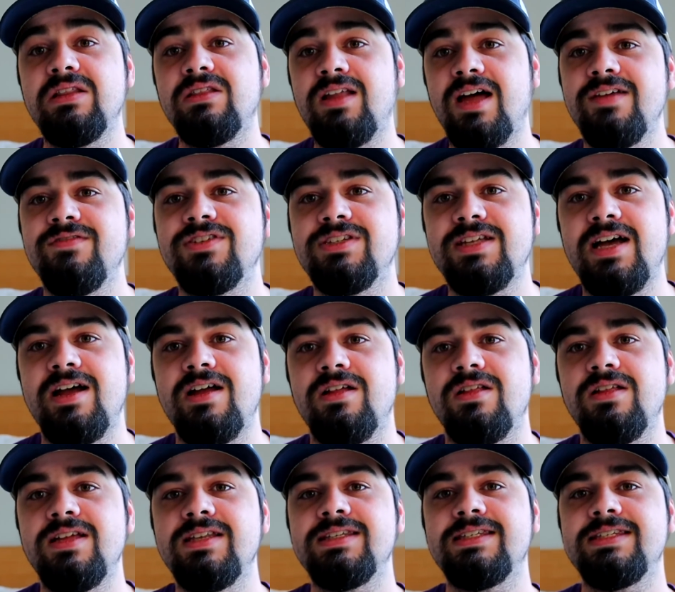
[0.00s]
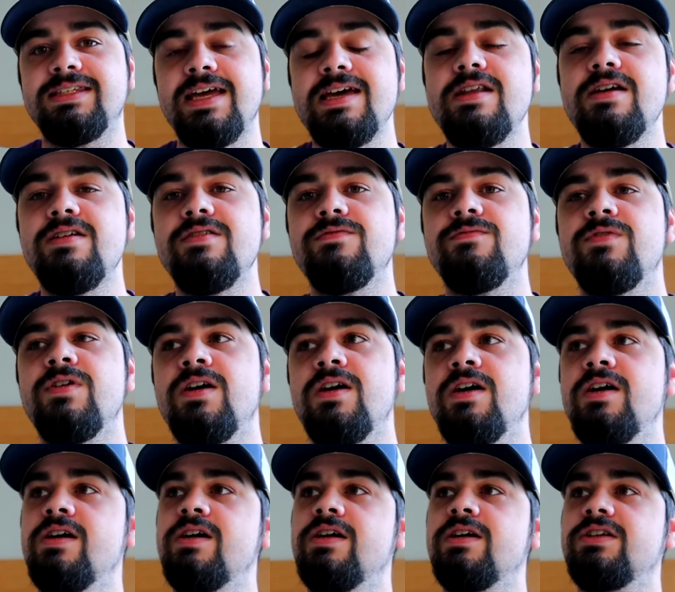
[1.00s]
a lifestyle. Instead of
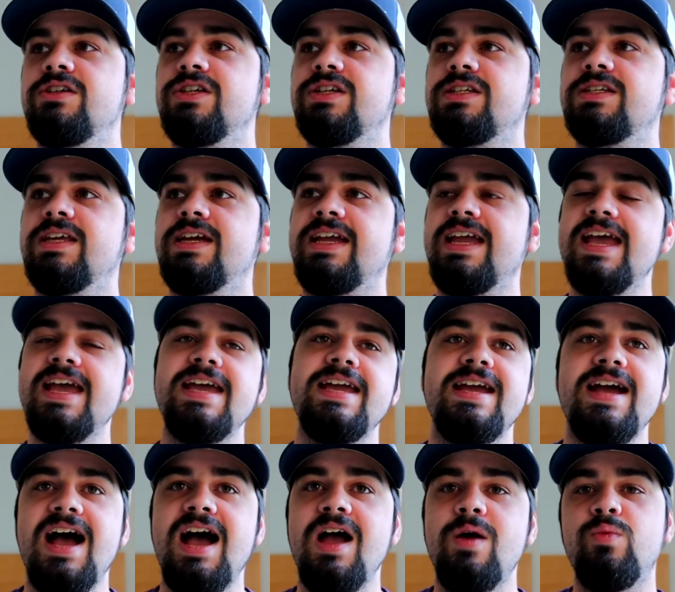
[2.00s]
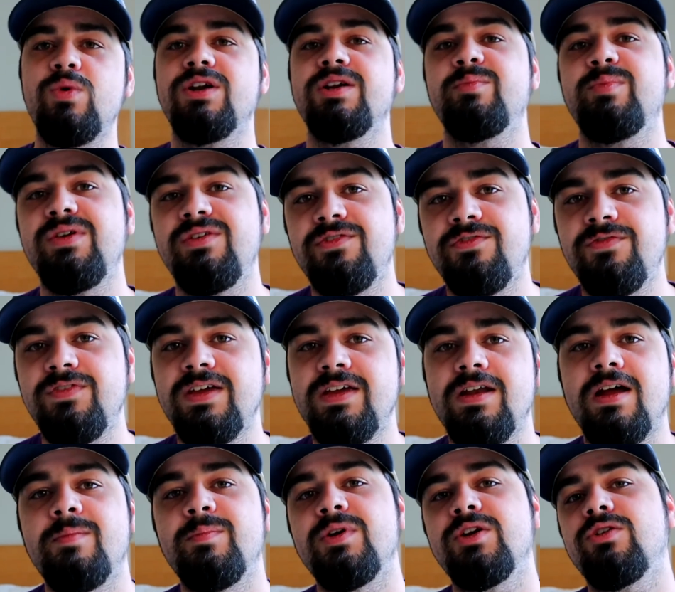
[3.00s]
just like, hey, I want to be
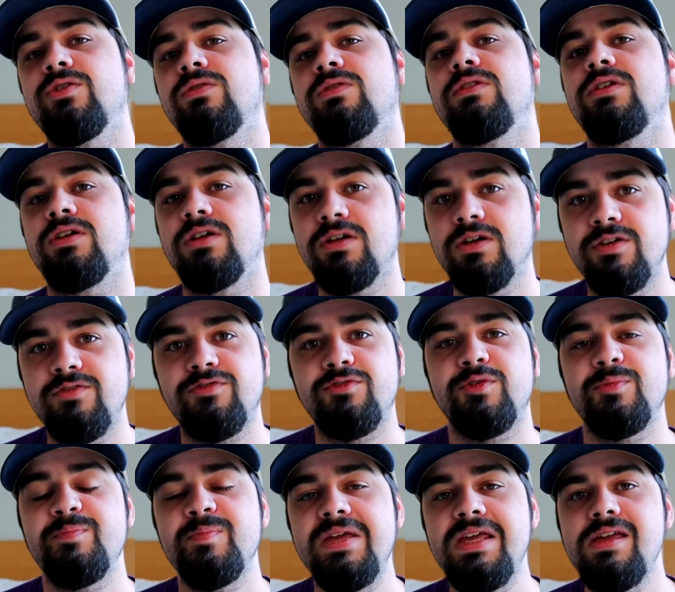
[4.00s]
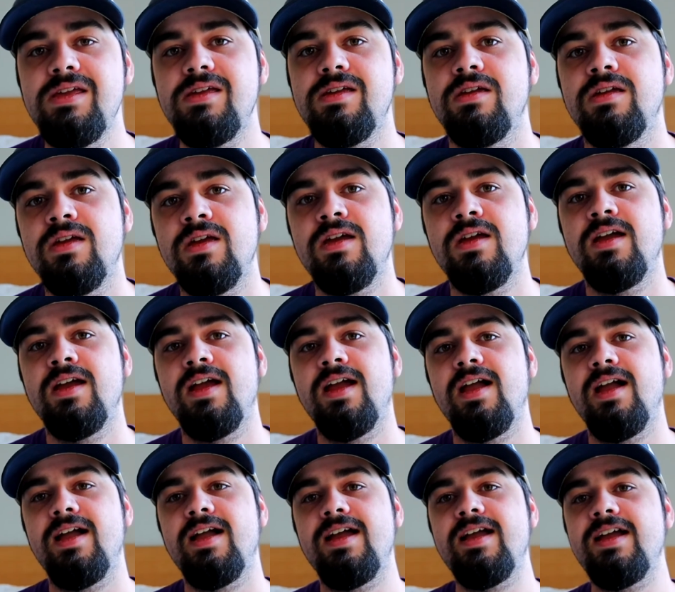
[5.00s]
fit, I'm going to go look good for me,
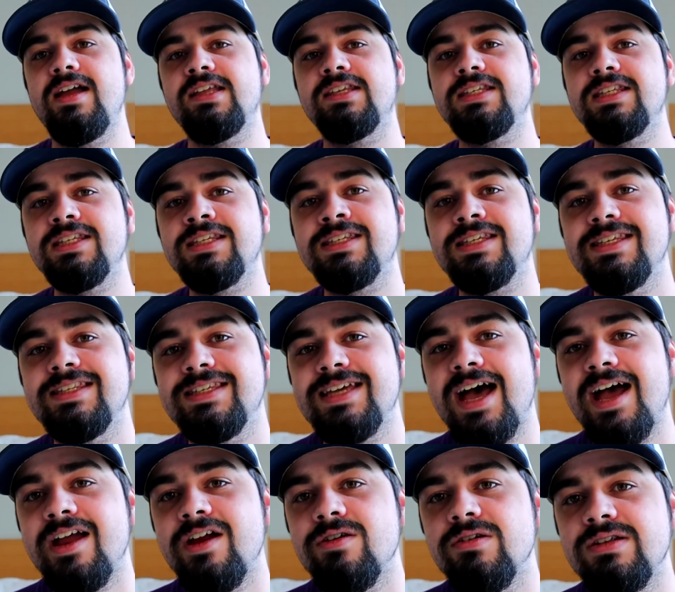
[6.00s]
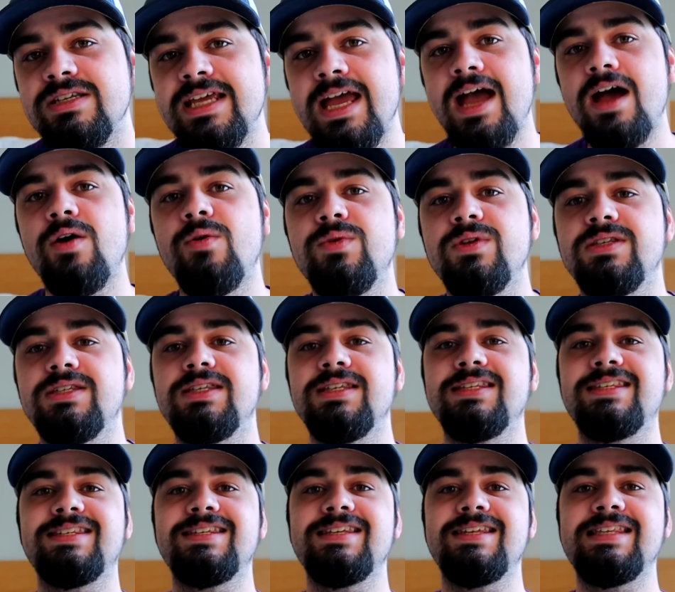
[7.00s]
it's this entire town, it's
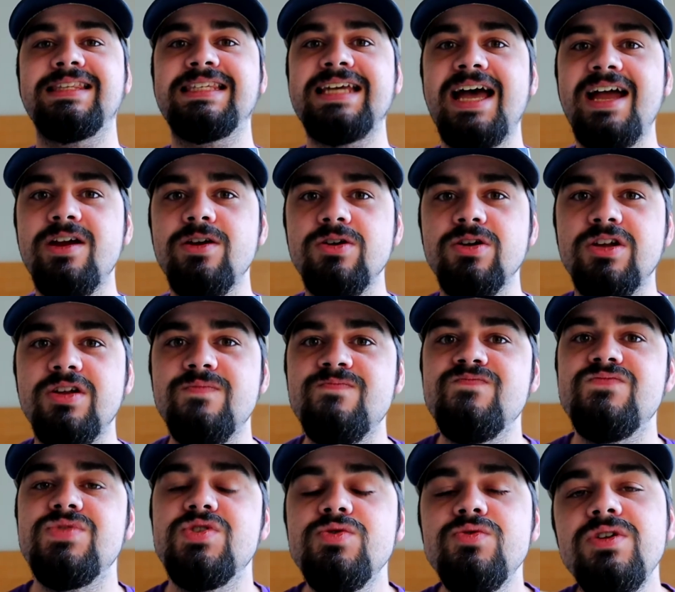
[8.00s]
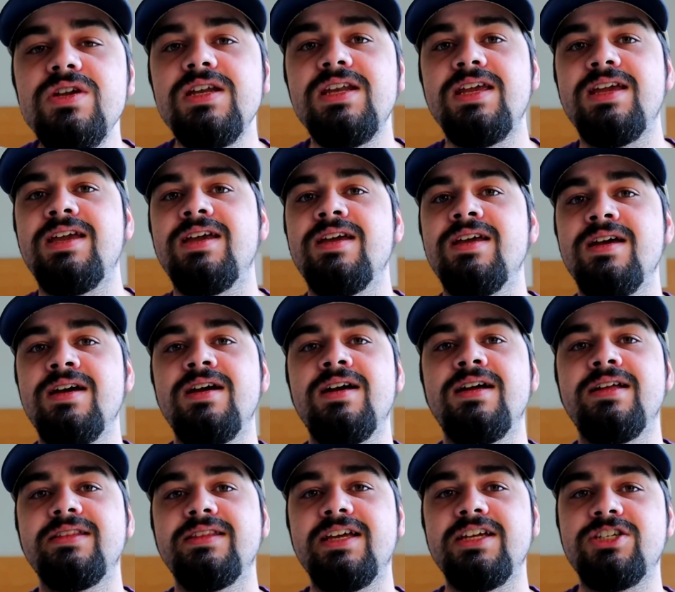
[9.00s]
this entire community
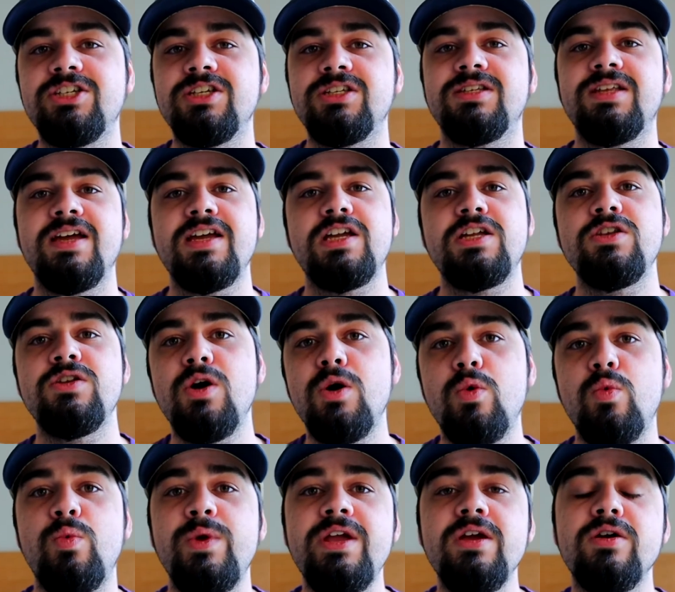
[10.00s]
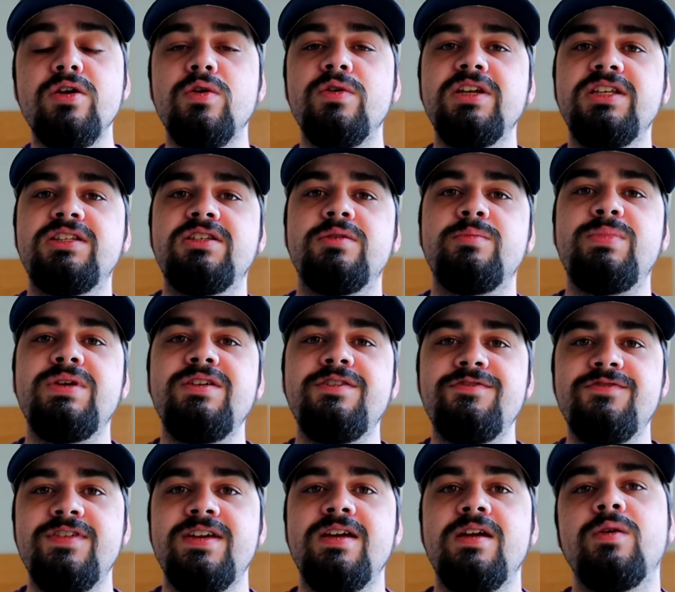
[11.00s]
that's just like, no, we are going to be
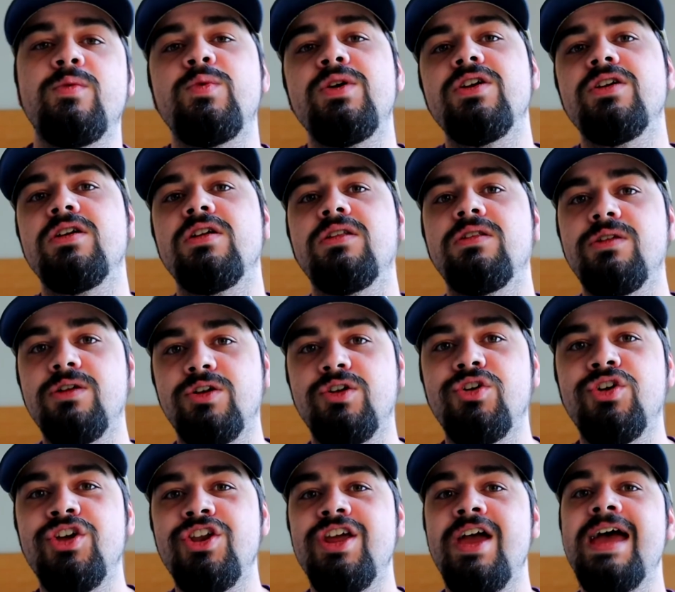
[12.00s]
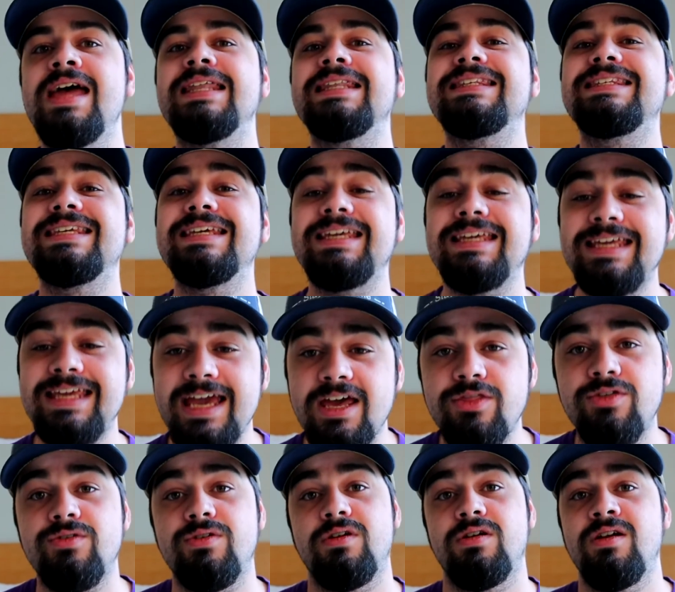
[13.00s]
fit and we are going to look good
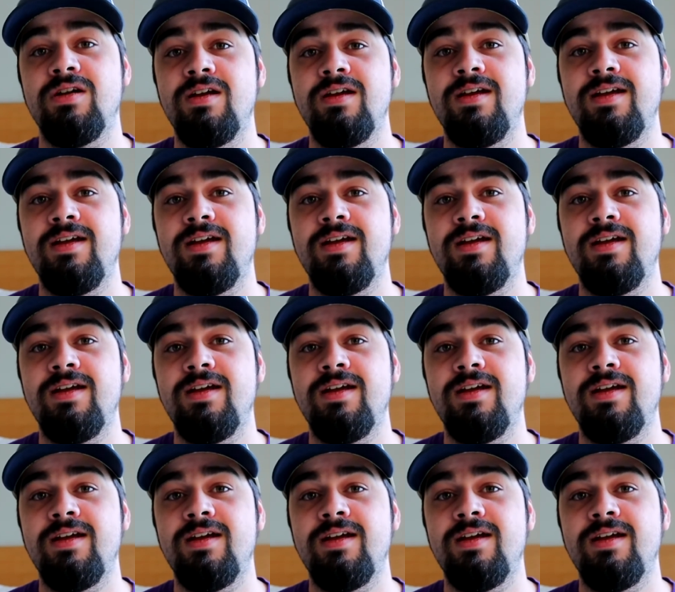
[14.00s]
together.